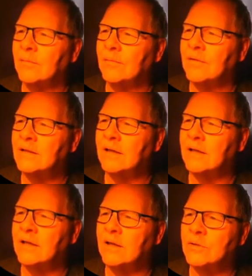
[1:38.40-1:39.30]
things
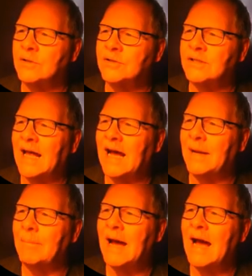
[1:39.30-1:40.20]
right here would
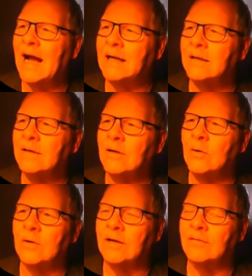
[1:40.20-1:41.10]
slide back
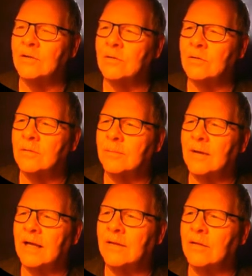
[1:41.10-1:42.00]
whenever you
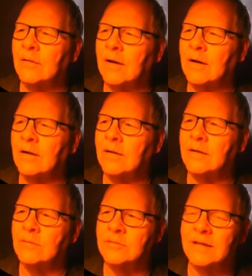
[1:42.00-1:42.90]
applied the throttle.
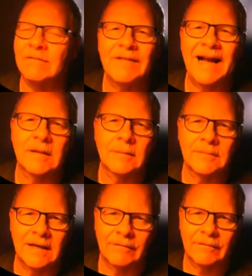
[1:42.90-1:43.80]
There was a big
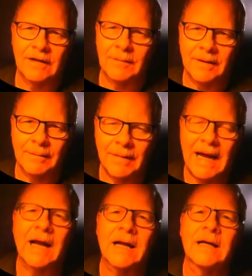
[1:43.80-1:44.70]
vacuum diaphragm at the
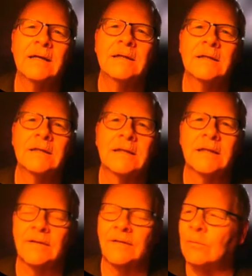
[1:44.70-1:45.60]
back
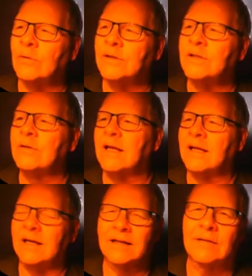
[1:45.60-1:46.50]
that would do
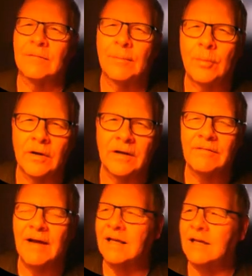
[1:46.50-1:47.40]
that. It had a kind of a
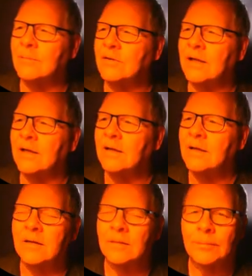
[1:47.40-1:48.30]
ported vacuum to it.
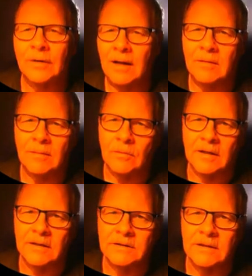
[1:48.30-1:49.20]
The problem
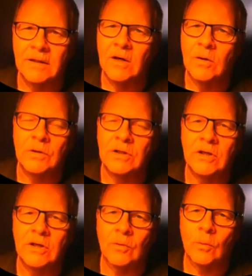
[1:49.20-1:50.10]
was, when
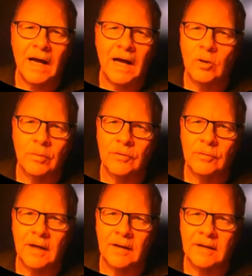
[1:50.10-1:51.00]
you go to wide open
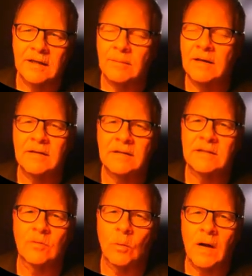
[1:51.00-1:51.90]
throttle, anybody
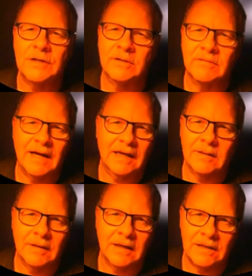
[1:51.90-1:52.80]
that's ever watched a
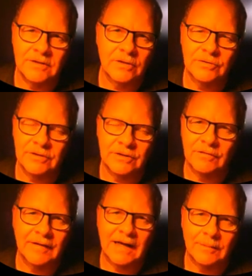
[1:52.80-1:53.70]
vacuum gauge knows that
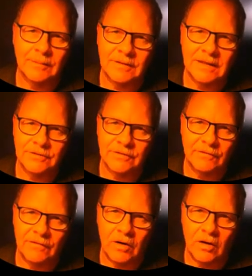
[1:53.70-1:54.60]
your vacuum tends
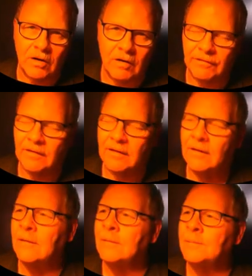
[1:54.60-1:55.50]
to fall off.
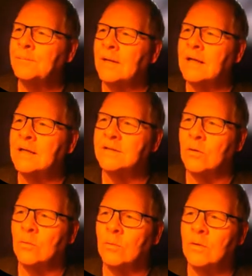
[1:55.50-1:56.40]
And
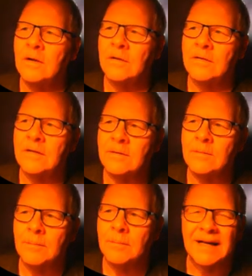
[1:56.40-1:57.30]
so
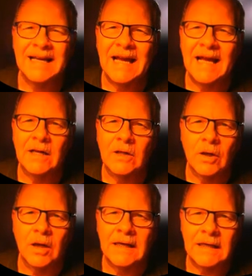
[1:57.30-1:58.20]
the
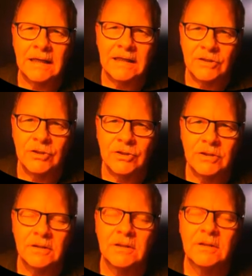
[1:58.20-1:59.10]
mechanical
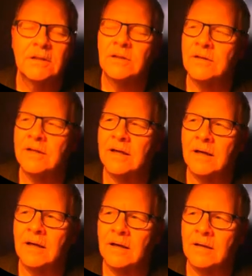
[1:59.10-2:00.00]
linkage
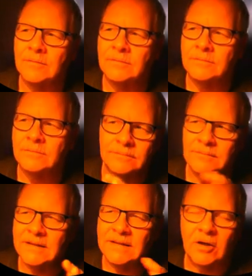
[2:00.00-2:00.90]
that
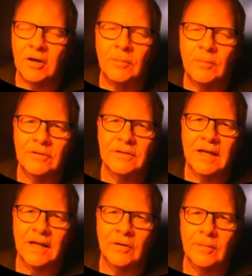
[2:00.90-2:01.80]
these
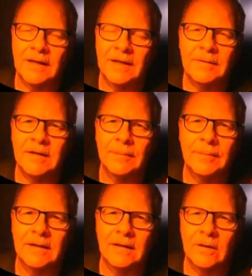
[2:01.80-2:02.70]
carburetors had on them had to be depended